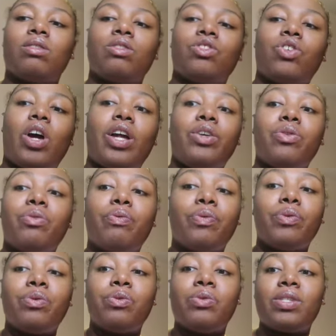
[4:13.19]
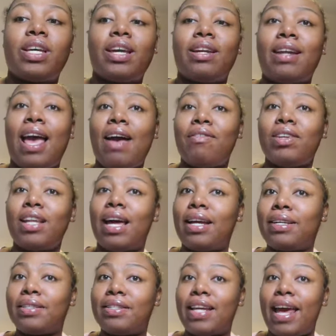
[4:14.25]
trying new foods and having
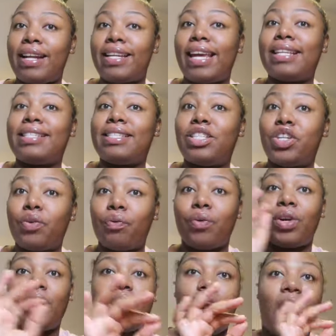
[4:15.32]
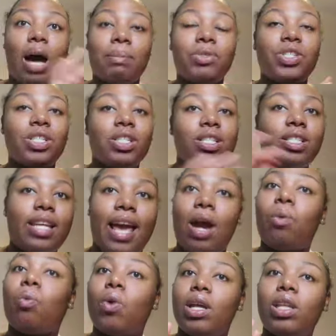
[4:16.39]
like taste different options
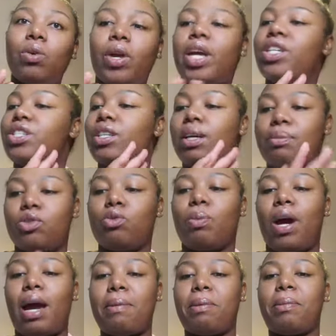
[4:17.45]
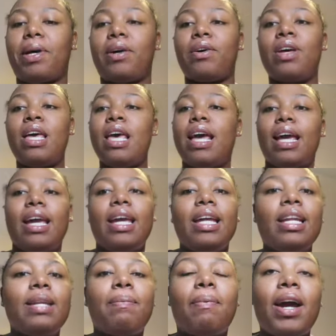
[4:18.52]
at one location. I'm super hyped about,
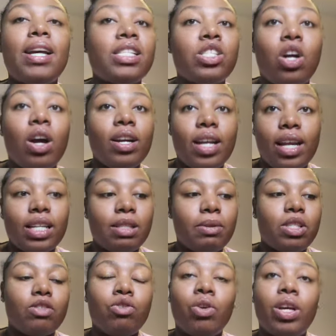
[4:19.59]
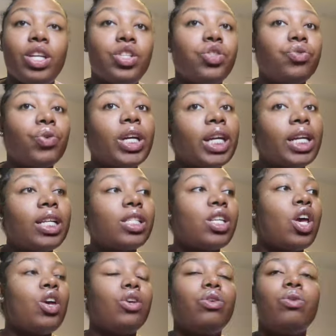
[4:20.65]
and the prices aren't that expensive. You can get drinks,
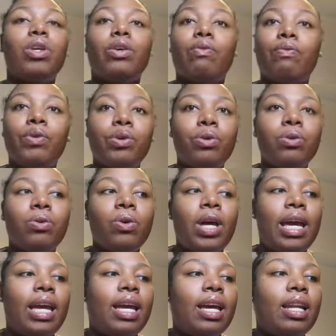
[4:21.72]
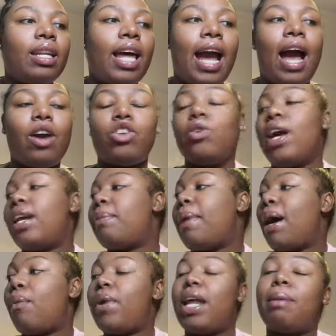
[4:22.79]
you can get food, and like we had to
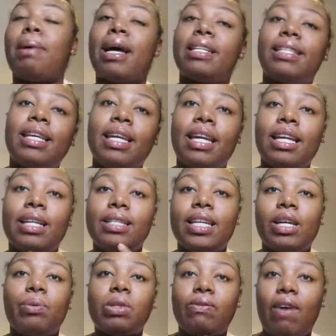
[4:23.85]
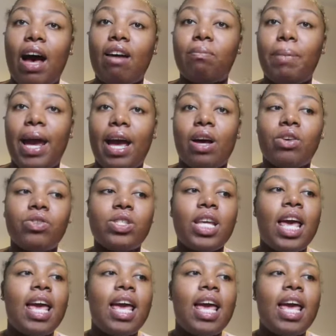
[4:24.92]
buy a ticket, and the ticket was £5.